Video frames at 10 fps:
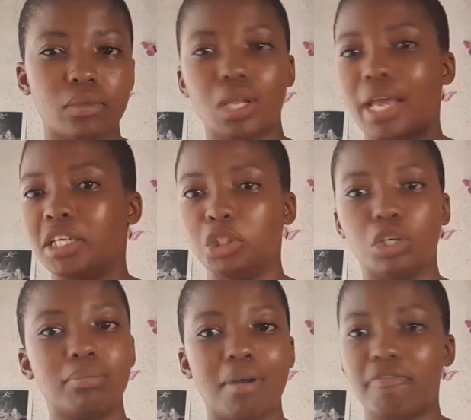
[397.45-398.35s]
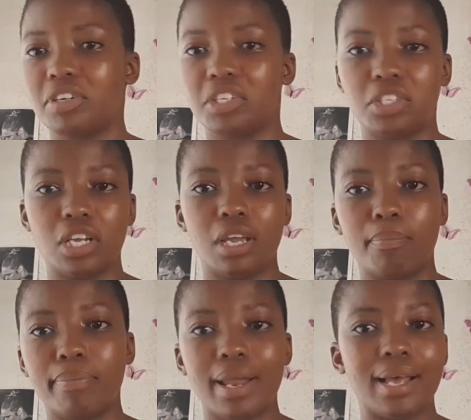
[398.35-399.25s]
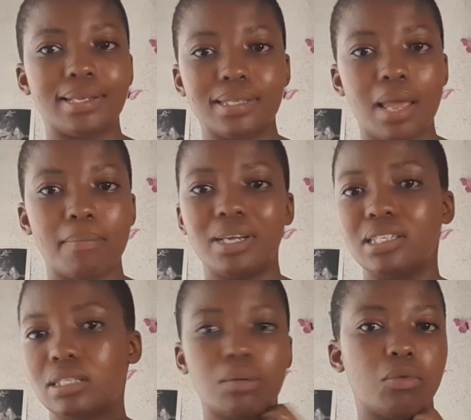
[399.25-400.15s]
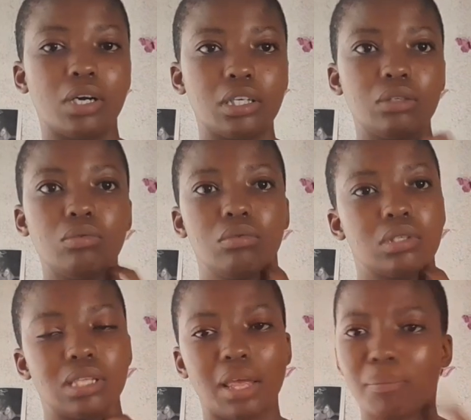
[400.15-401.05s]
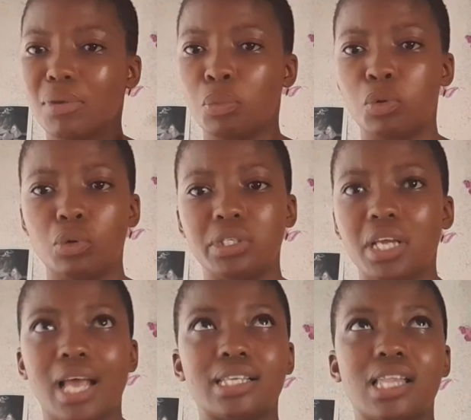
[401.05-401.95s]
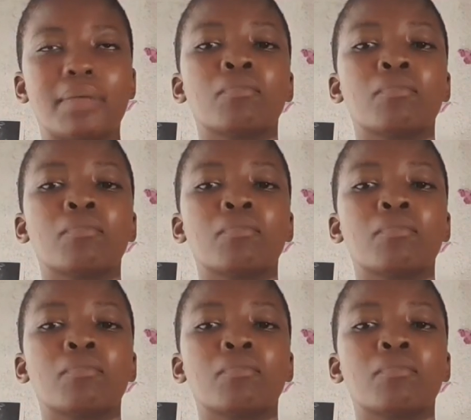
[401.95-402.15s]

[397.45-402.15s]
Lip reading: I enjoyed my first day, plus I met someone who's like me, Beauty guys.